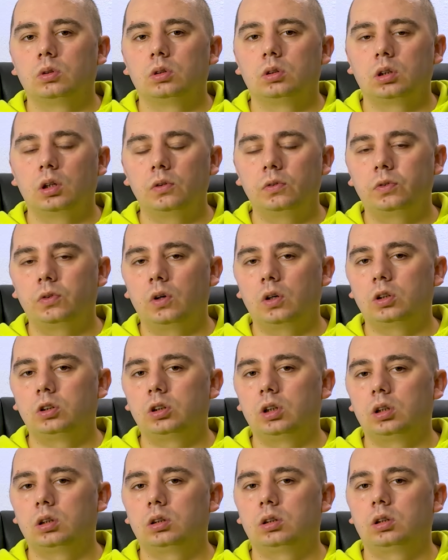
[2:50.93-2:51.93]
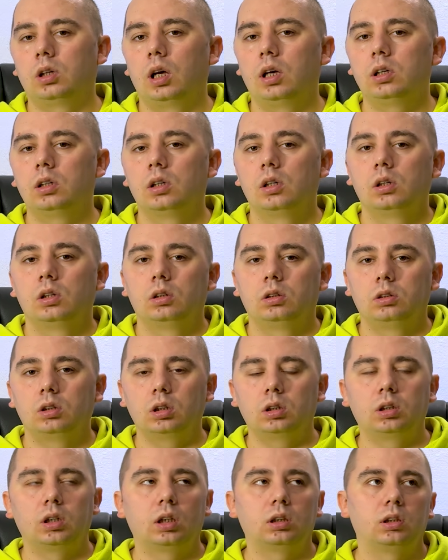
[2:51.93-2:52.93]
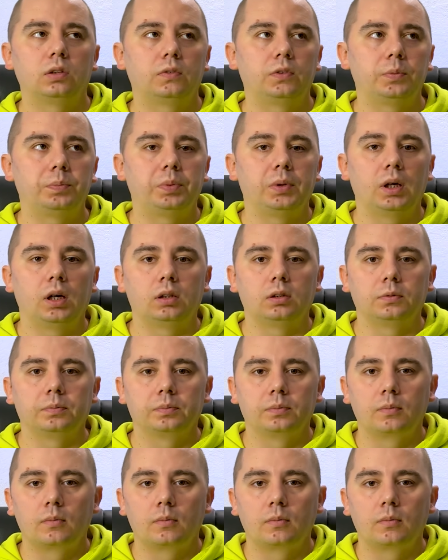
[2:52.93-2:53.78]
Some folks just say, just get a VPN.